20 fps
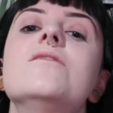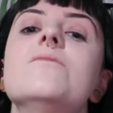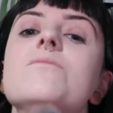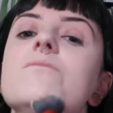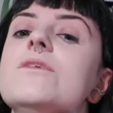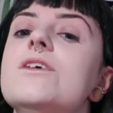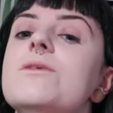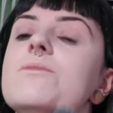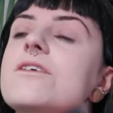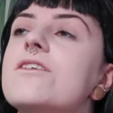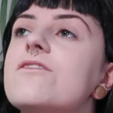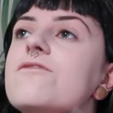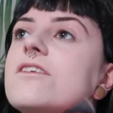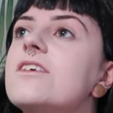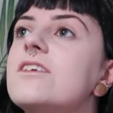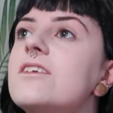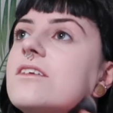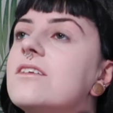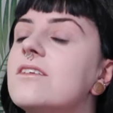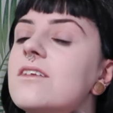Maybe if I
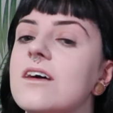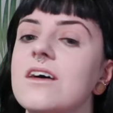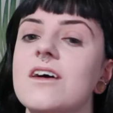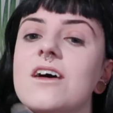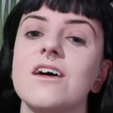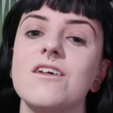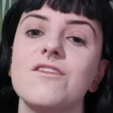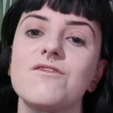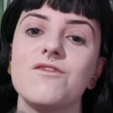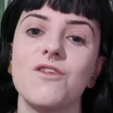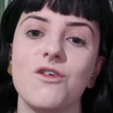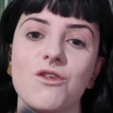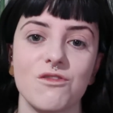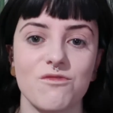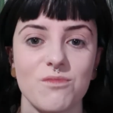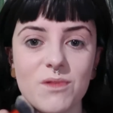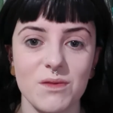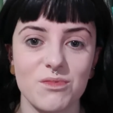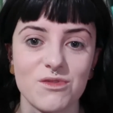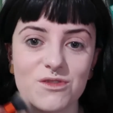didn't have all of
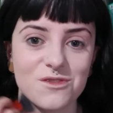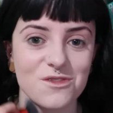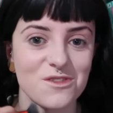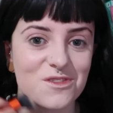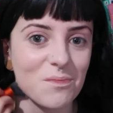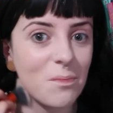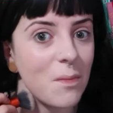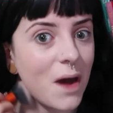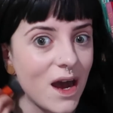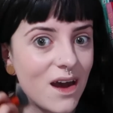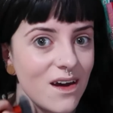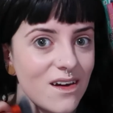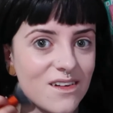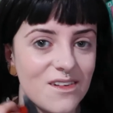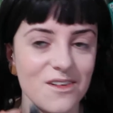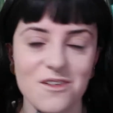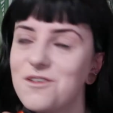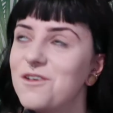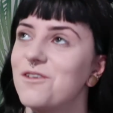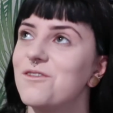my products matte
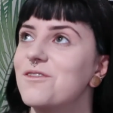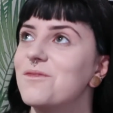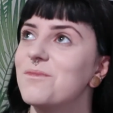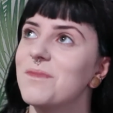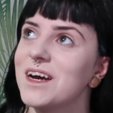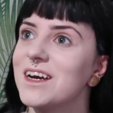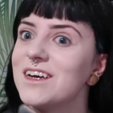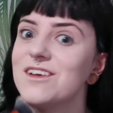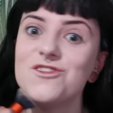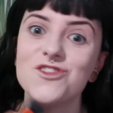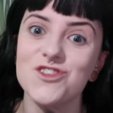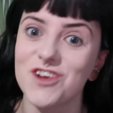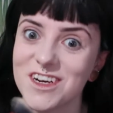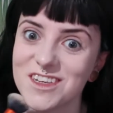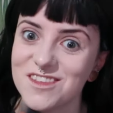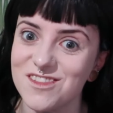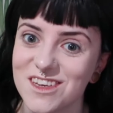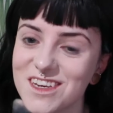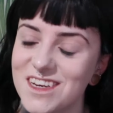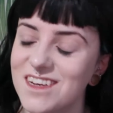on my dry
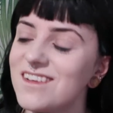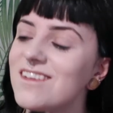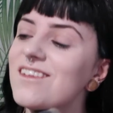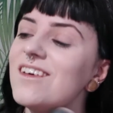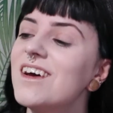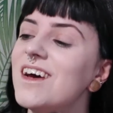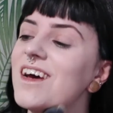skin,